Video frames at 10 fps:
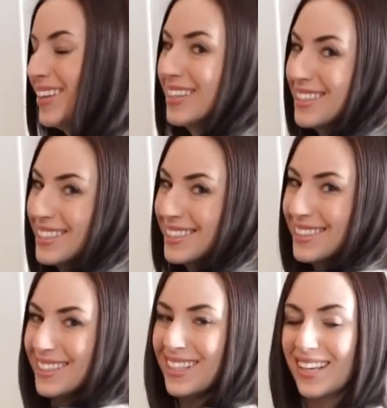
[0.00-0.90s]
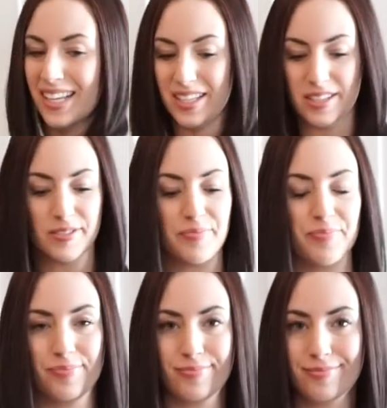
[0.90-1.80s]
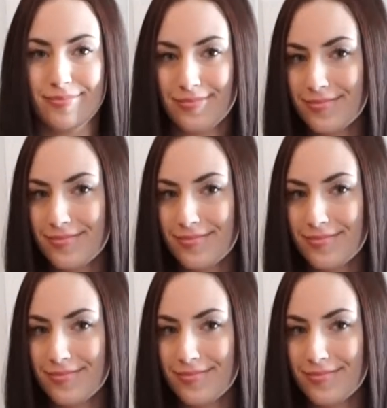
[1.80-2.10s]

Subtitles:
No one is speaking in this clip.